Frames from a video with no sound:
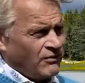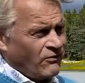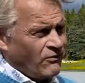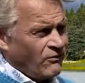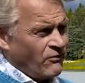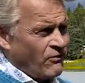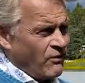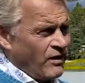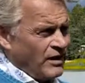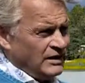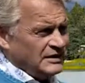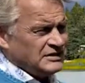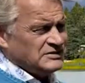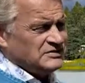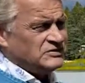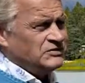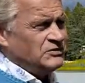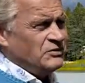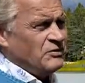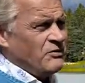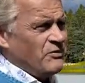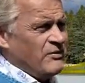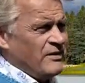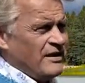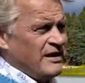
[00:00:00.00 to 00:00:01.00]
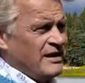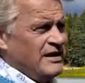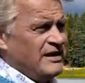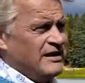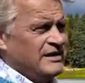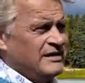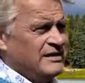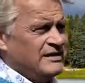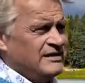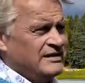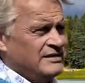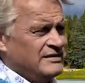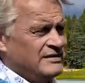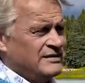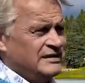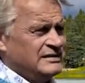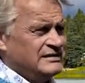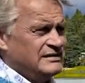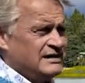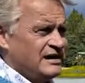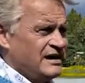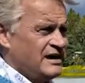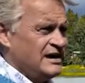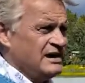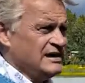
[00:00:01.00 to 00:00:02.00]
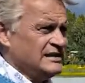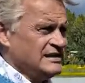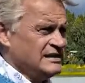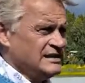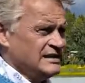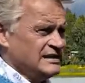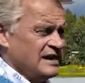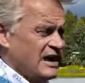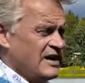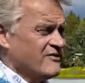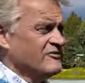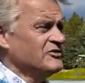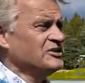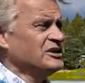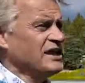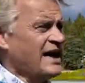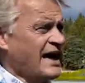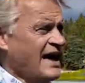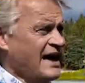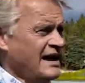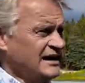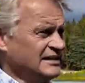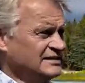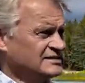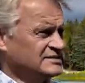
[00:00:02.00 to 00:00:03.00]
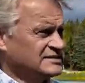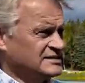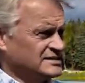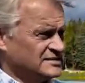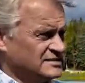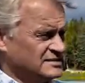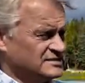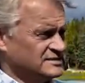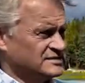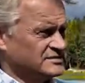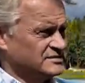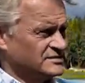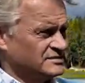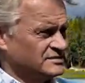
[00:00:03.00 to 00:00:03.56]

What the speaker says: What is the way that I can have an access